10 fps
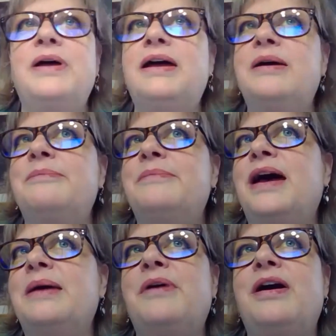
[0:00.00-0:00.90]

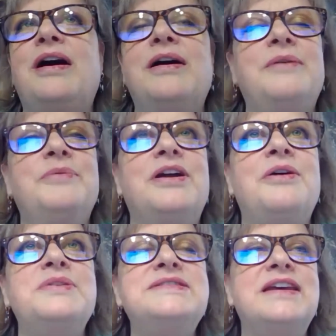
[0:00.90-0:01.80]
I would
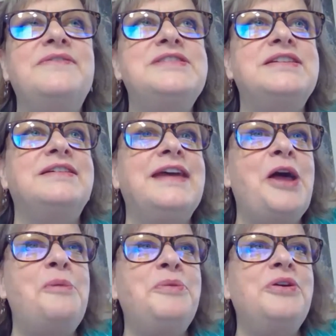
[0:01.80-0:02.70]
always love to
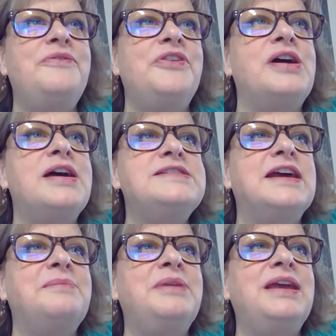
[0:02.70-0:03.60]
help you if you
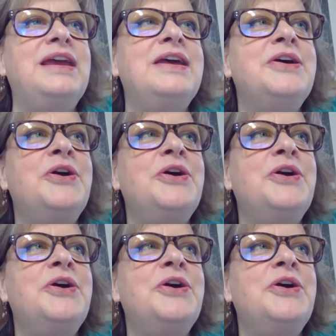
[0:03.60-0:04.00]
contact me,